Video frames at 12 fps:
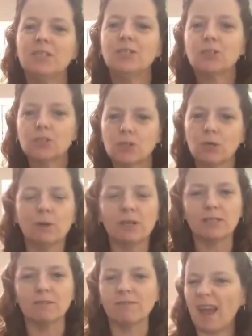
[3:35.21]

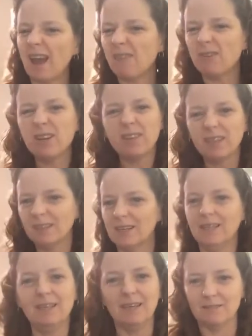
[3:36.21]
stewards of everything that
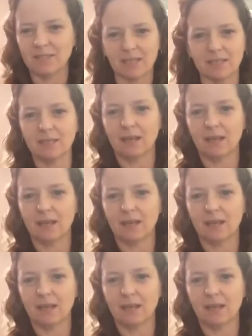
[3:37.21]
He gives us,